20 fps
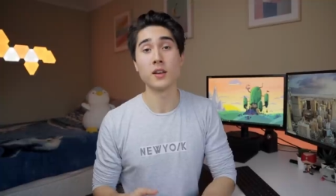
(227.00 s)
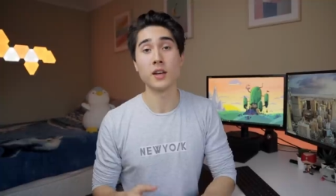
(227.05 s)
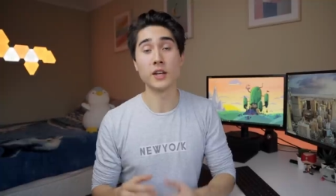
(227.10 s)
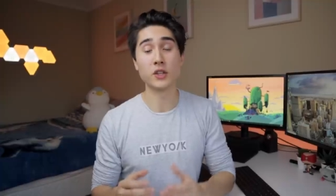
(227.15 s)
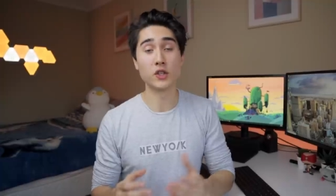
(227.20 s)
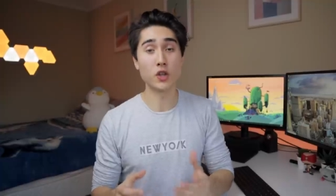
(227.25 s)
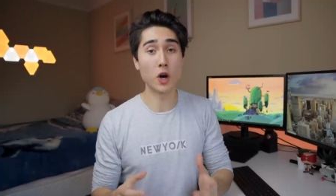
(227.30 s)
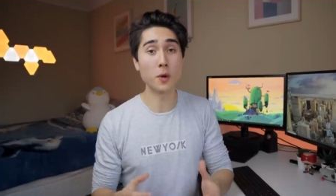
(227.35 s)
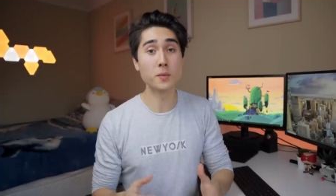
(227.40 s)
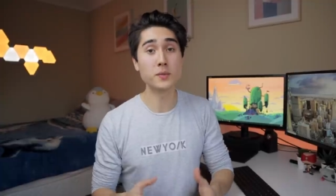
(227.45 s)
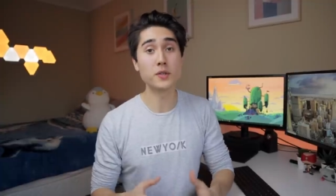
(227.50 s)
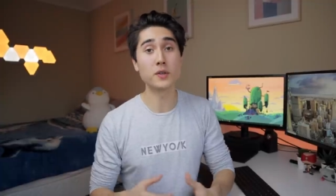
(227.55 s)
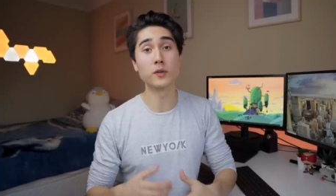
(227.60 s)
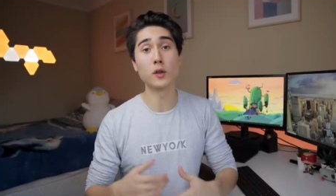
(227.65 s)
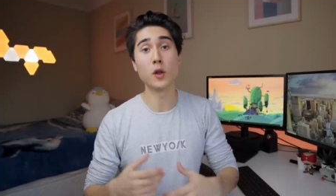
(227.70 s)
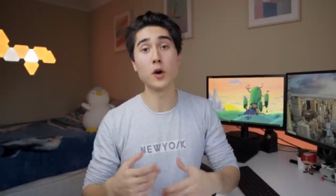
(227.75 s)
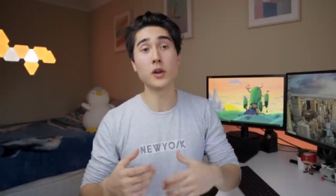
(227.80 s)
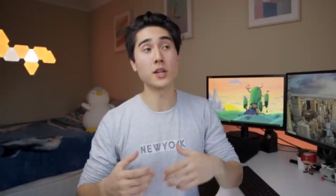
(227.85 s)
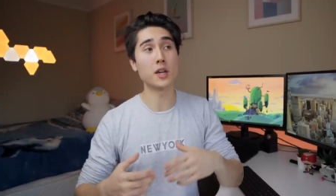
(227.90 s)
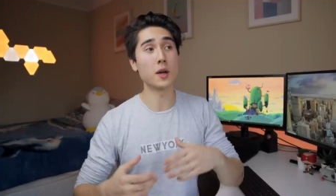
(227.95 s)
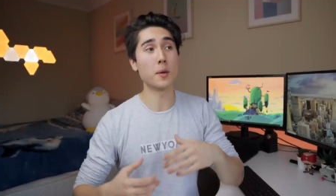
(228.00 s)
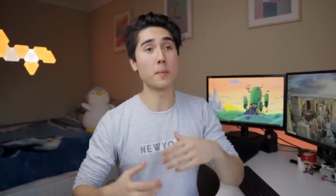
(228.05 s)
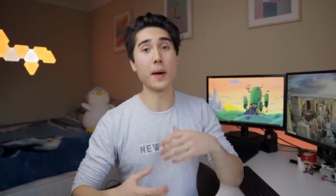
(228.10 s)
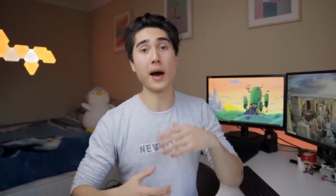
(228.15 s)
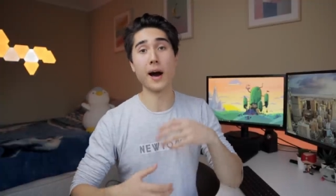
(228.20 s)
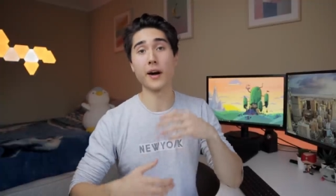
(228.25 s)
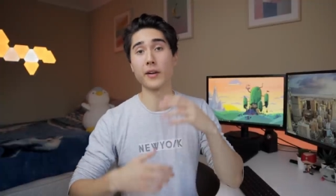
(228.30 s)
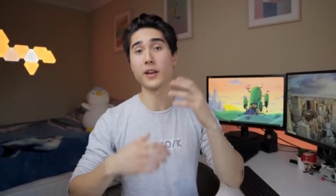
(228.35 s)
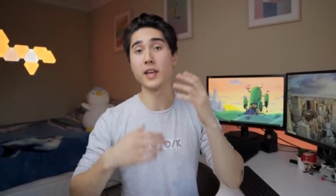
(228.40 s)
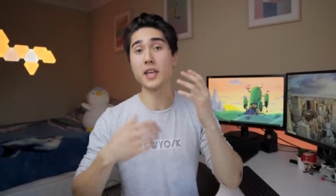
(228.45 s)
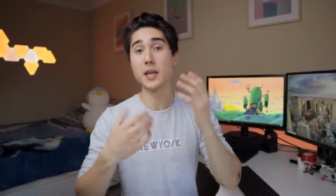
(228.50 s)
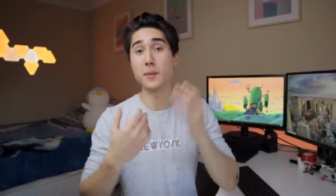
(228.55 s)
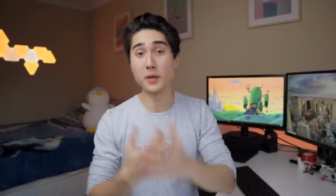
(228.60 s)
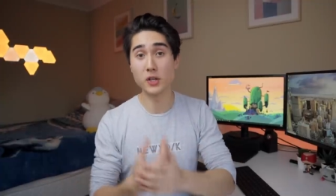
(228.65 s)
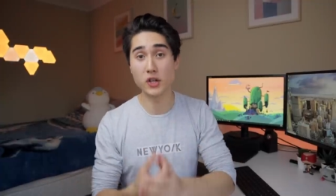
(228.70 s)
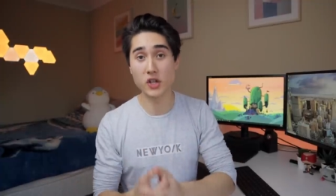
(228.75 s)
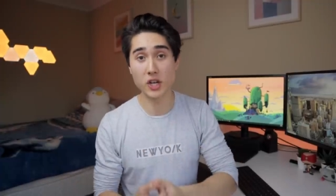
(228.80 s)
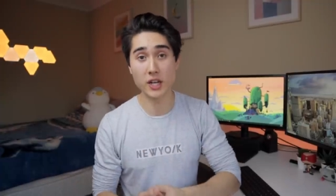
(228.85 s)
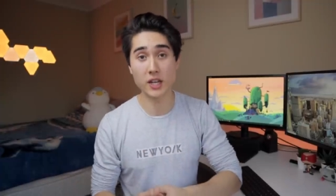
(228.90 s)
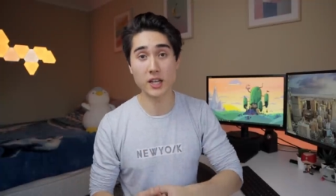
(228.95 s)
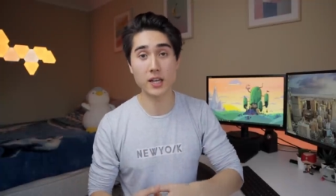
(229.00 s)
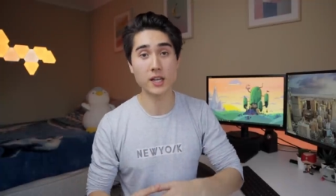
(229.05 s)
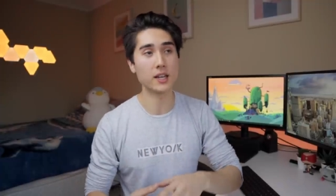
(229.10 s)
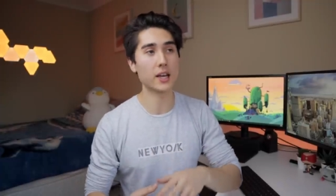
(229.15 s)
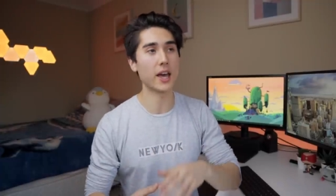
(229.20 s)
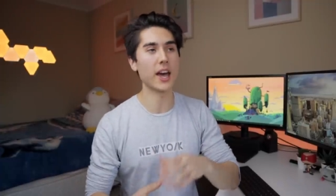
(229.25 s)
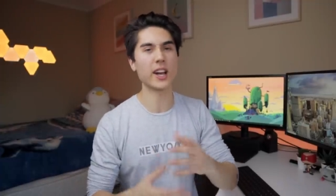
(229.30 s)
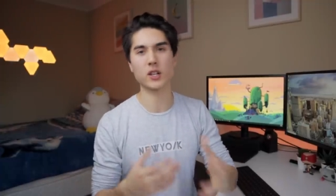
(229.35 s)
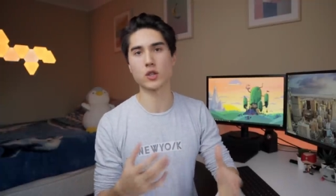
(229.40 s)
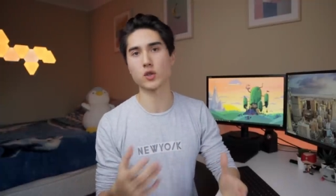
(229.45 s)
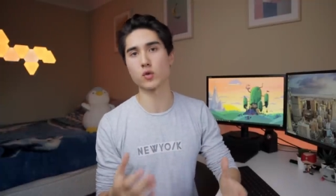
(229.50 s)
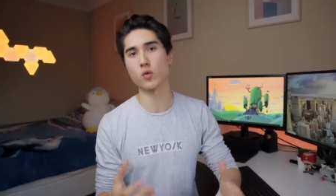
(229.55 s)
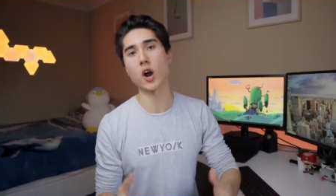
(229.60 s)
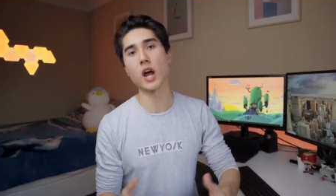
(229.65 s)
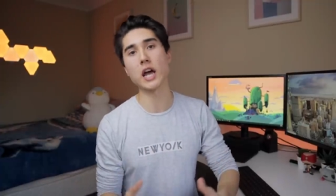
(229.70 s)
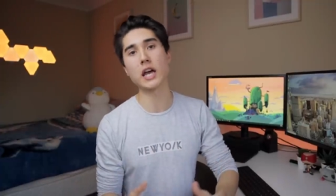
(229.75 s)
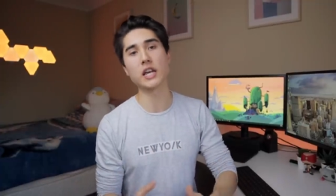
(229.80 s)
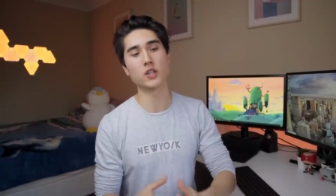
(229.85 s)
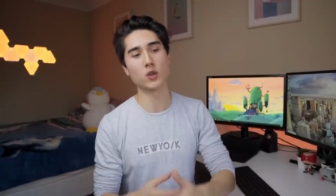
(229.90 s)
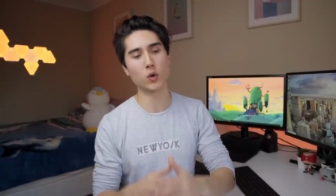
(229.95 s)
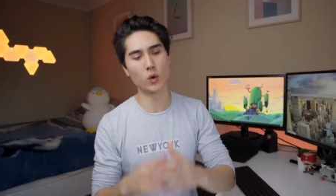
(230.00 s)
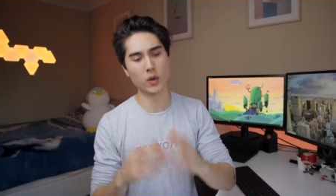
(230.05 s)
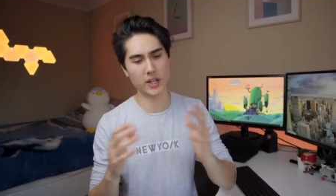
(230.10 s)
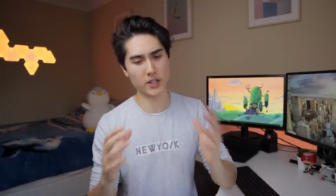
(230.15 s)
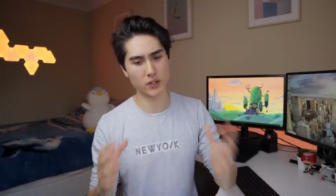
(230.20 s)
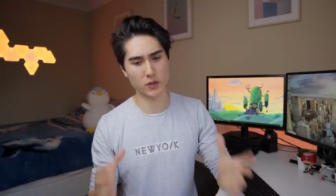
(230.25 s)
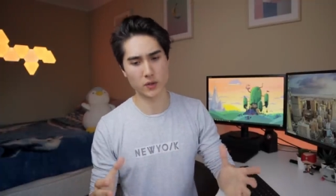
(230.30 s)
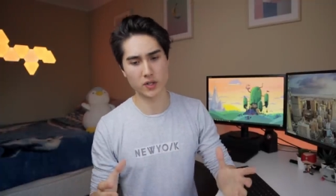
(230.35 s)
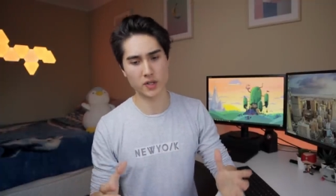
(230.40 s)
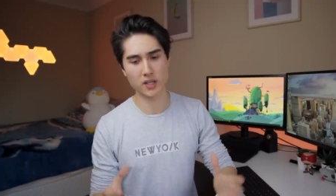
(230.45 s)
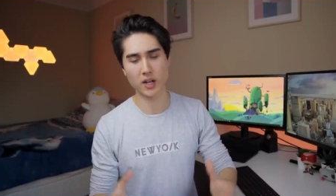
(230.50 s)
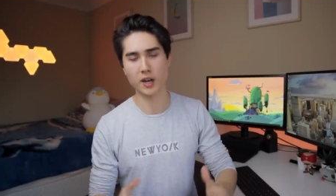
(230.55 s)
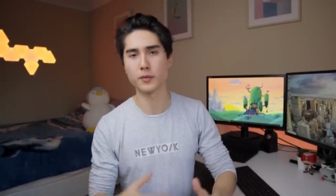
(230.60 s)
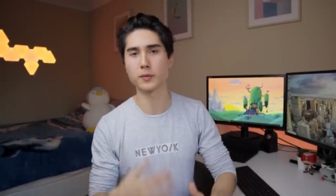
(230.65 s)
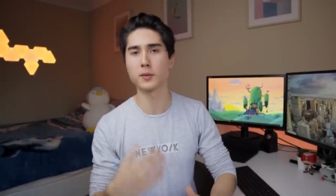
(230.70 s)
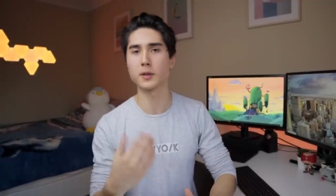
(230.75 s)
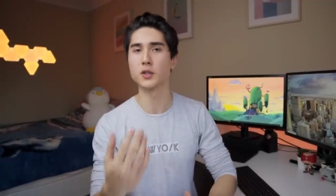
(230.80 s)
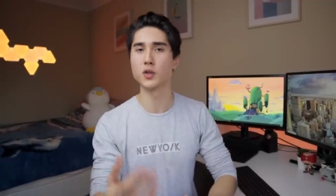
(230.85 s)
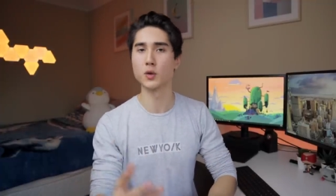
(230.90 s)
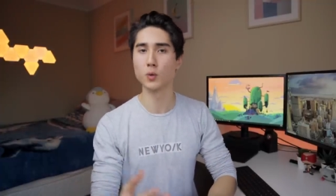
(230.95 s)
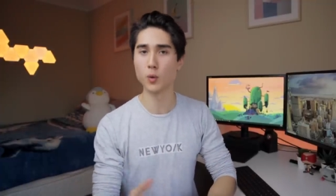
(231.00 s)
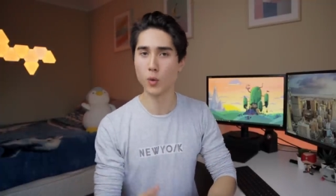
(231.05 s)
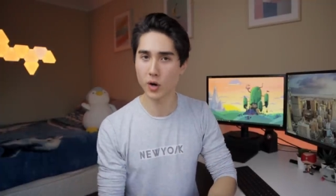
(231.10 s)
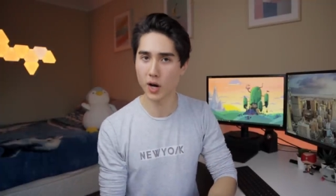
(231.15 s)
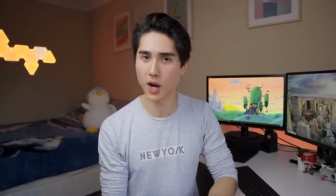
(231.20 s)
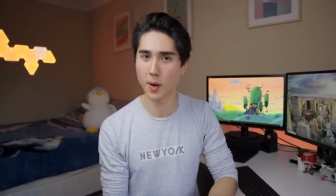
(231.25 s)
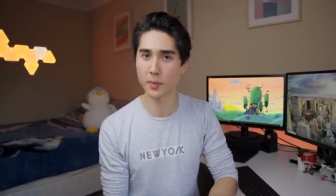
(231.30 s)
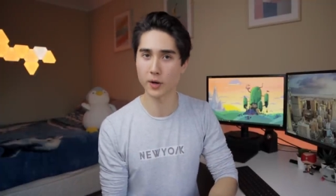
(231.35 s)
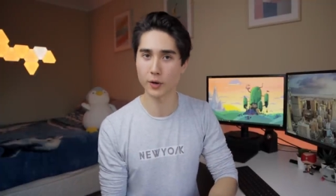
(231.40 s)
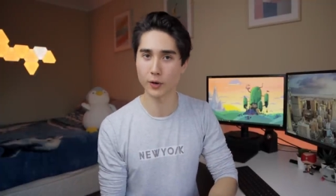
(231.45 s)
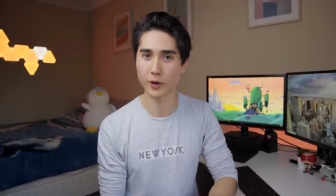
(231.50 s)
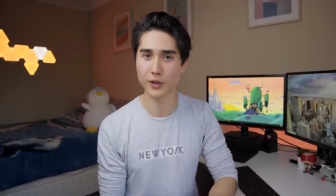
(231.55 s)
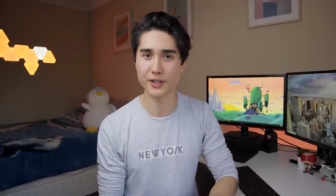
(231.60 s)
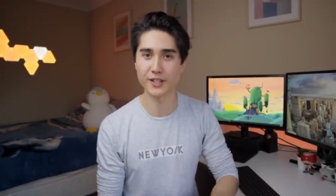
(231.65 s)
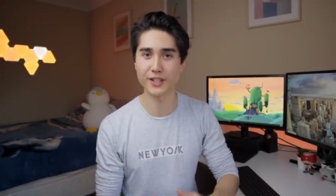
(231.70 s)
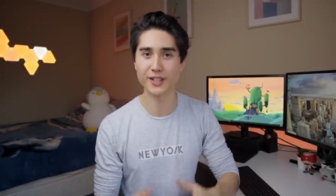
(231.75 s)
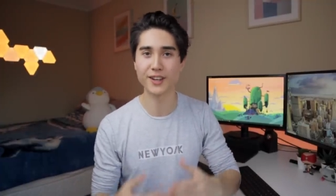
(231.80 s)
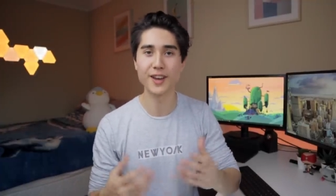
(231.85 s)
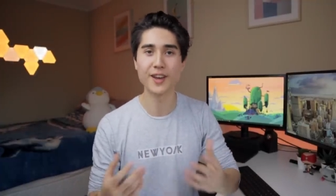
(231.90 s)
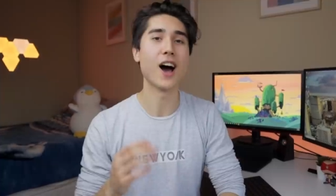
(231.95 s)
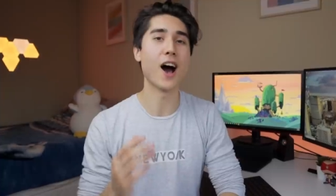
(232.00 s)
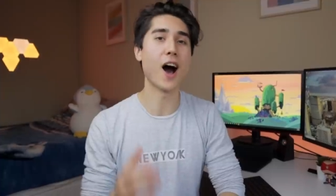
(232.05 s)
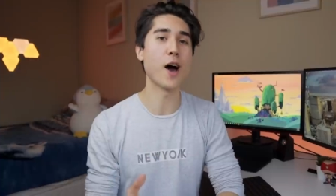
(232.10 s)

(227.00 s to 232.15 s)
In terms of learning about imaging, x-rays, all that sort of stuff, because you will come across it,